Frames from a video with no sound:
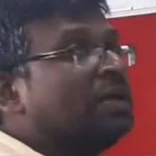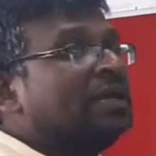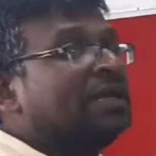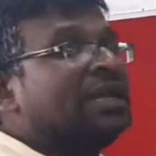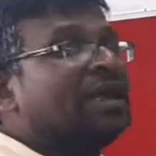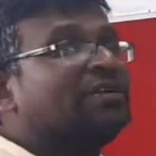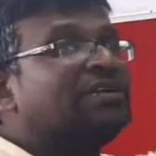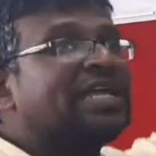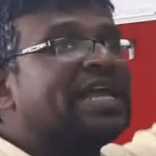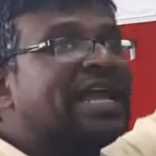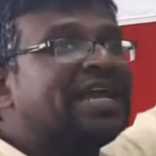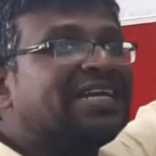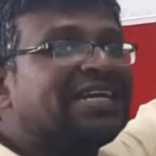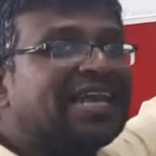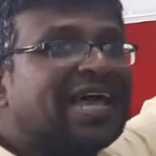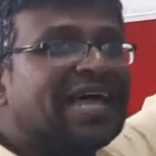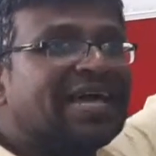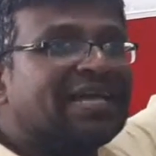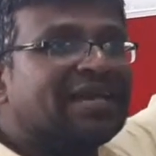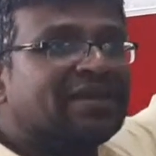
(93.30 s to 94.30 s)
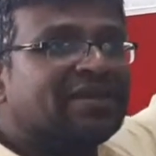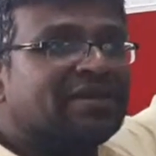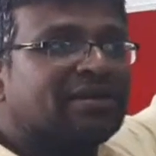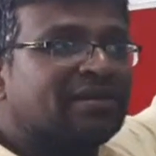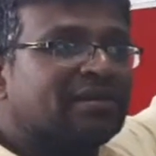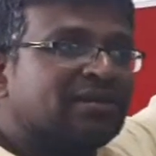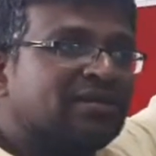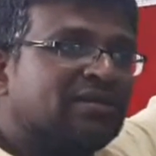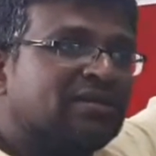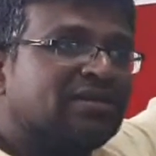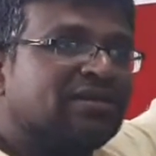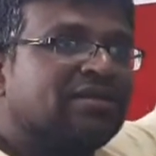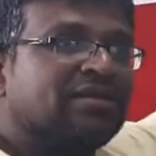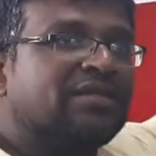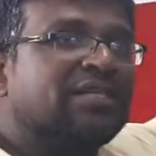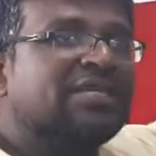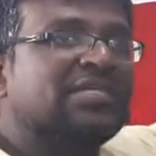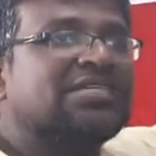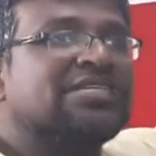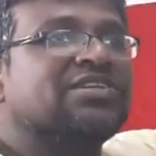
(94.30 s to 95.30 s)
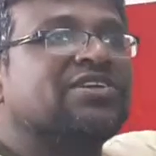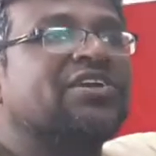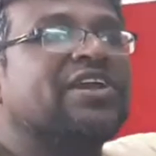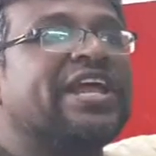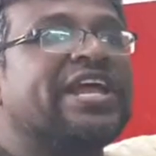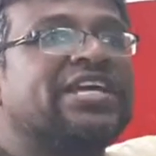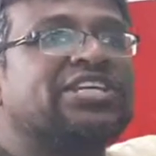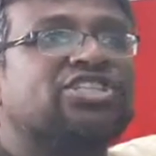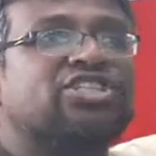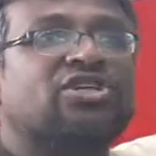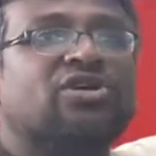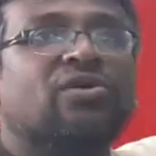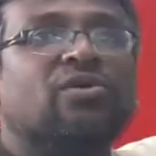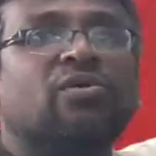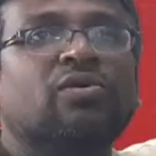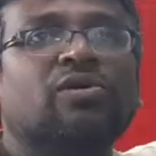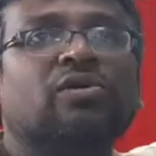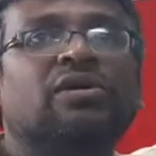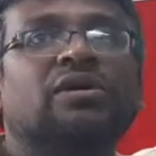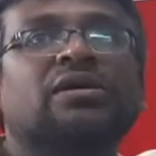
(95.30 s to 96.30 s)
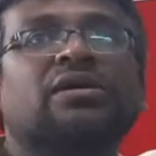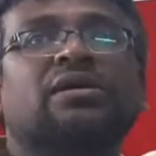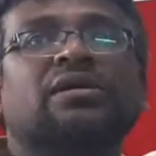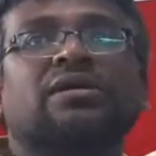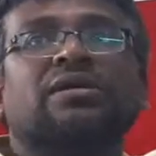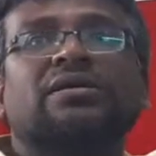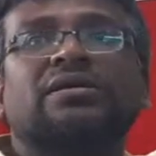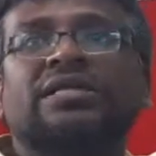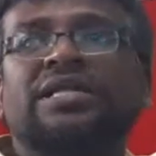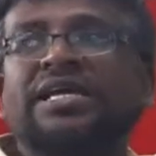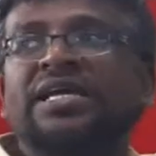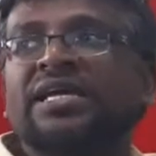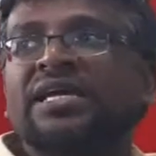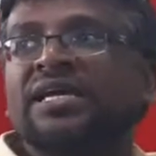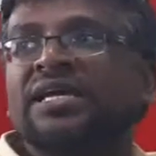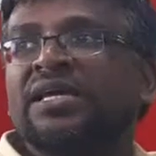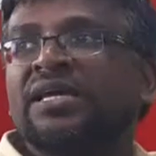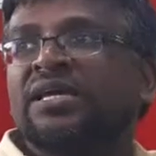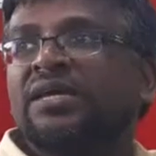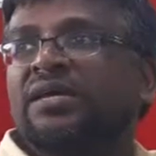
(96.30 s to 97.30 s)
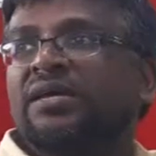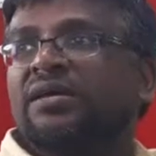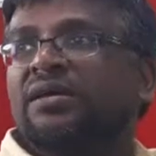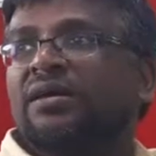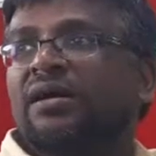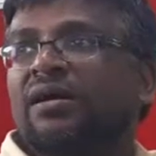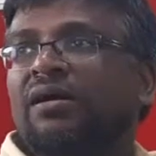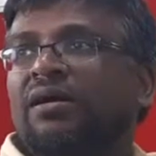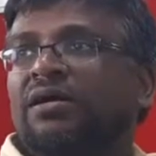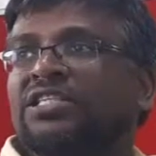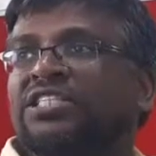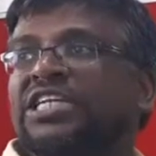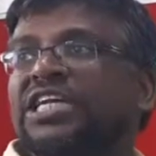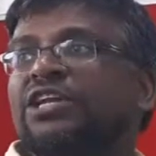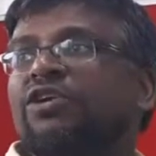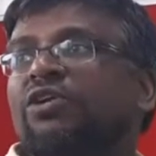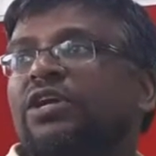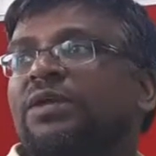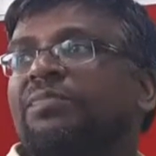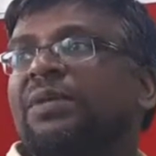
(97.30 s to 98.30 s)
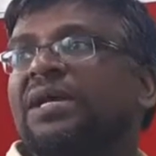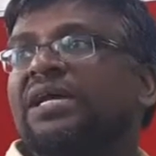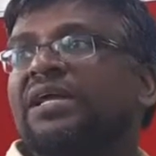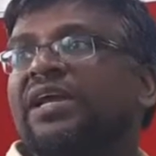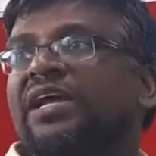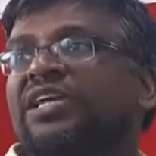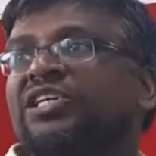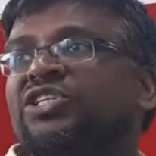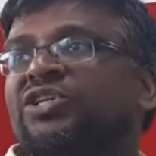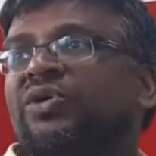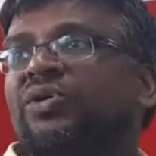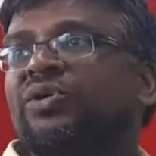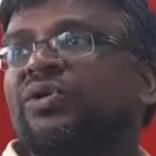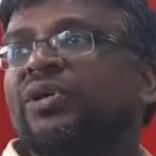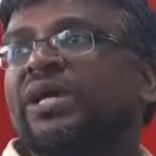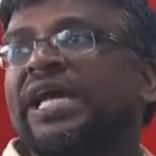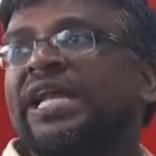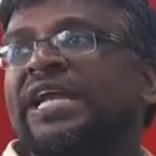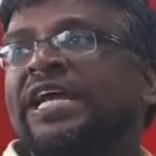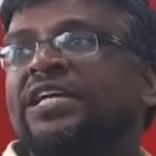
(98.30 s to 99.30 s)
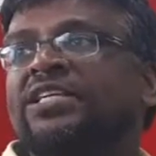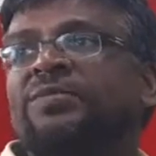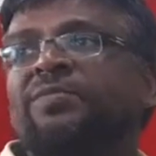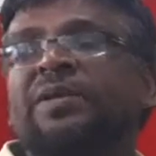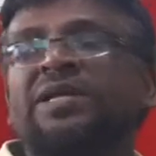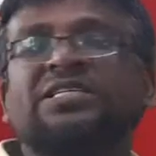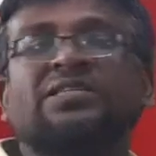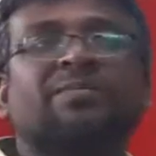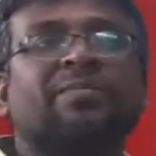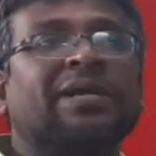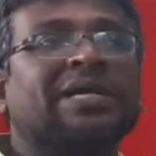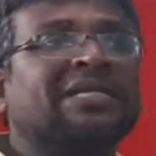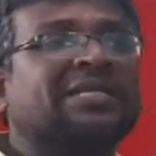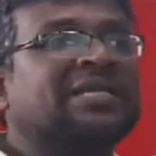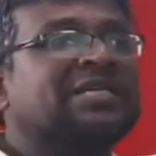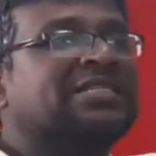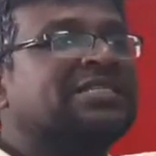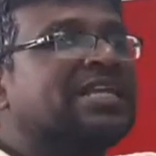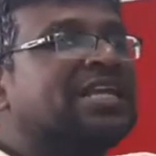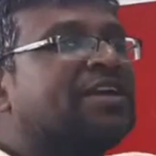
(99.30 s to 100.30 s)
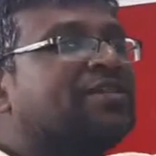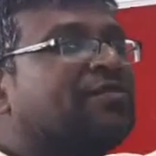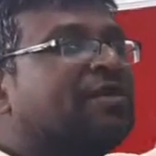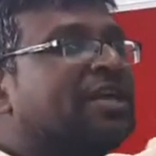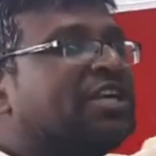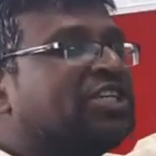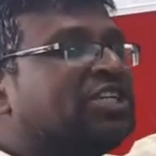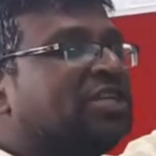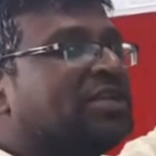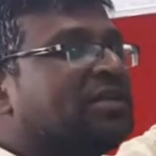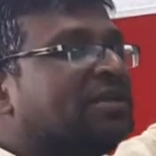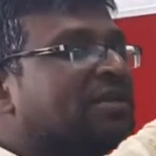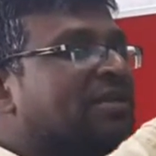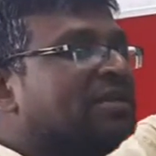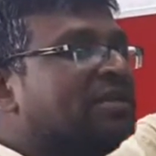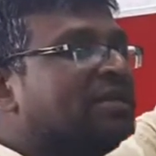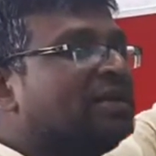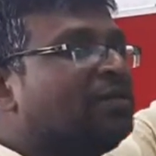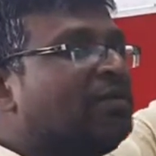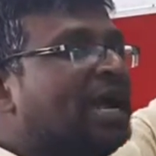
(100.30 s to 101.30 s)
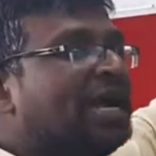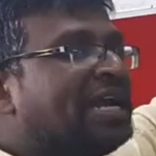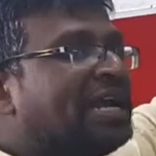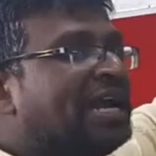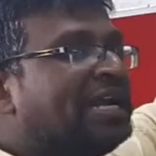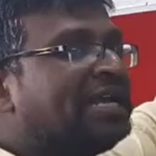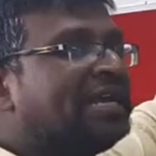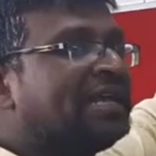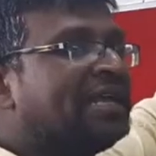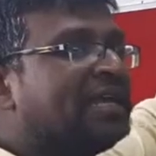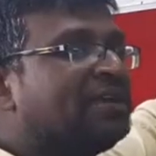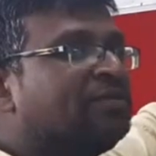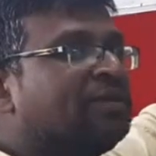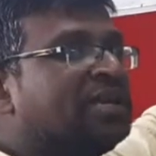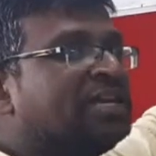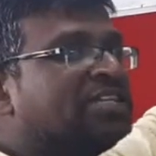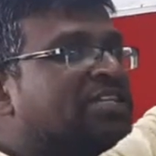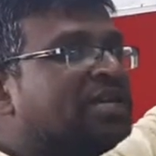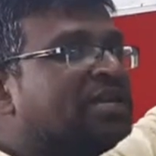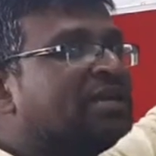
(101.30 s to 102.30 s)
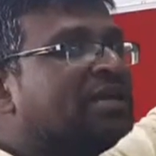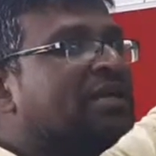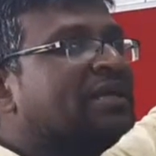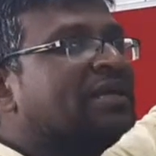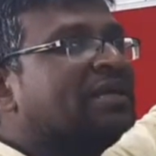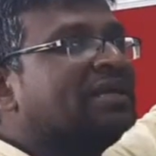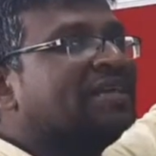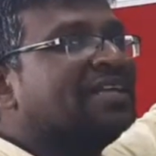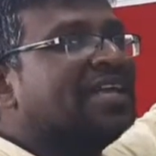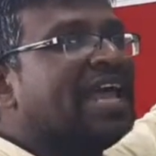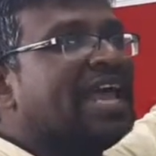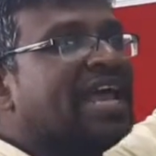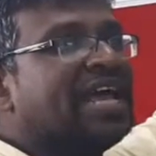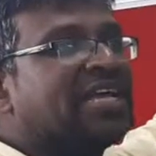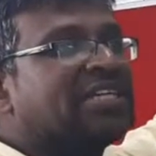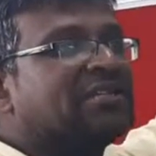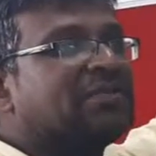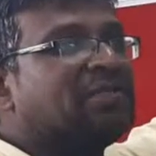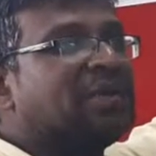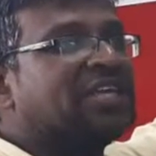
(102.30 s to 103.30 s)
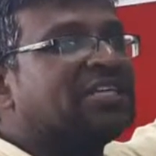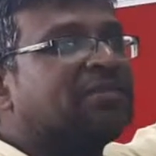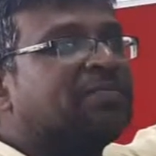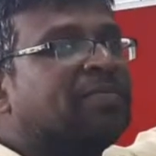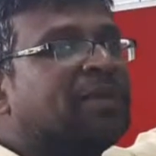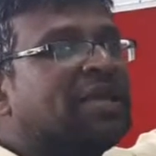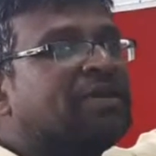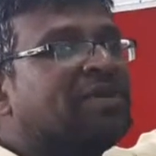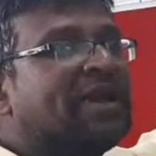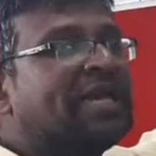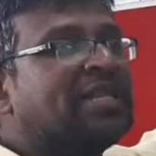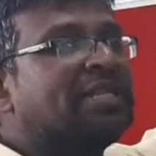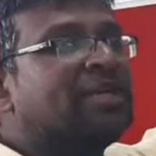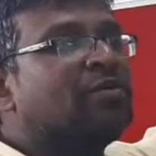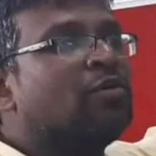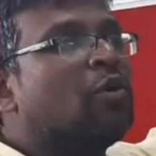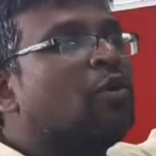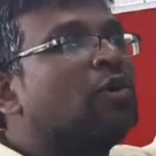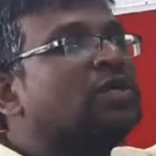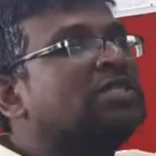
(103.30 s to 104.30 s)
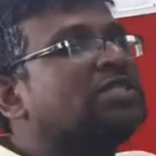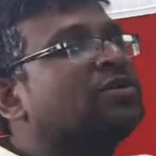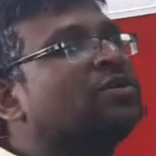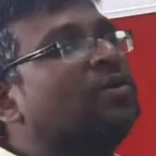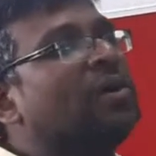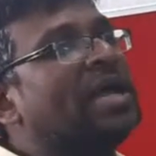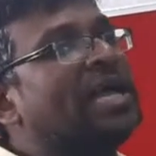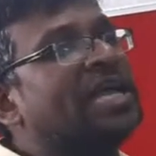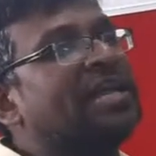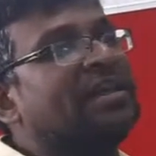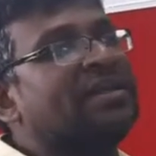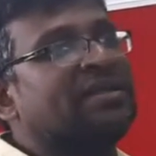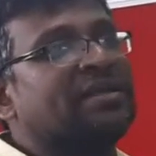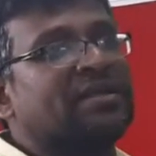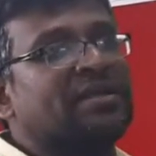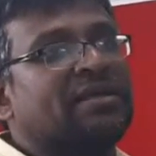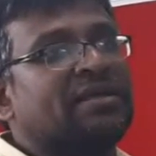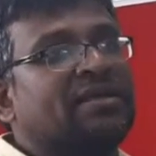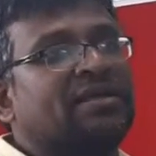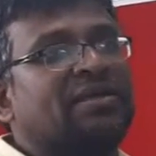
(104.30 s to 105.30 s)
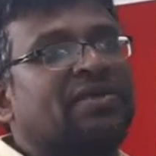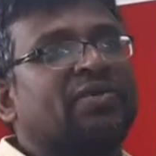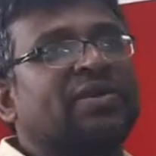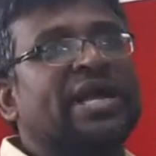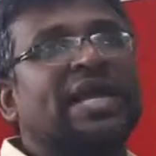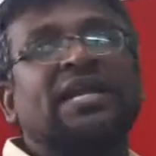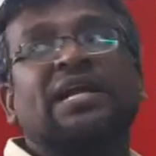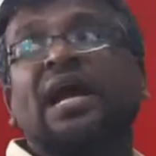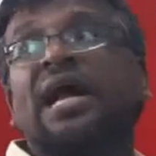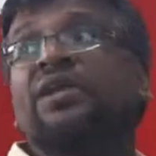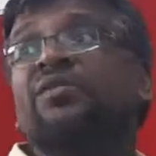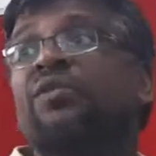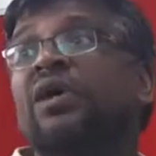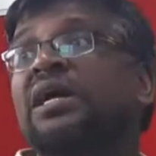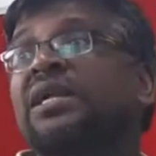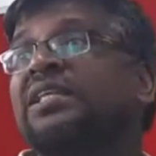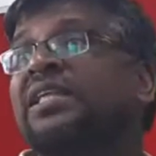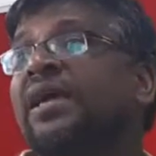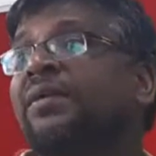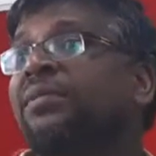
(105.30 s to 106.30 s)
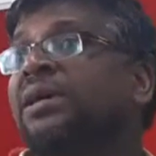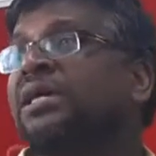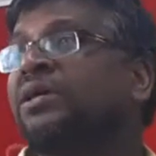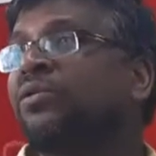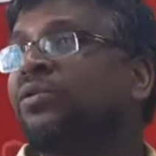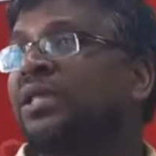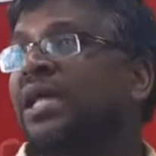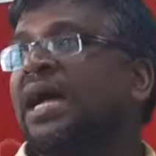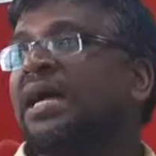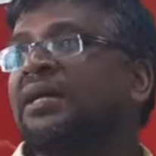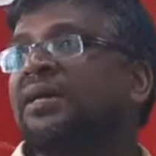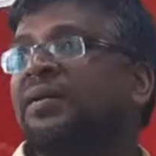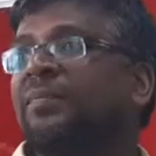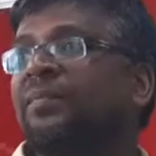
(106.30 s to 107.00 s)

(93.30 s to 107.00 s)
Now the entire, this ratio, the genotypic ratio, you can express by this equation, quadratic equation, ax plus by the whole square. You can convert them into that.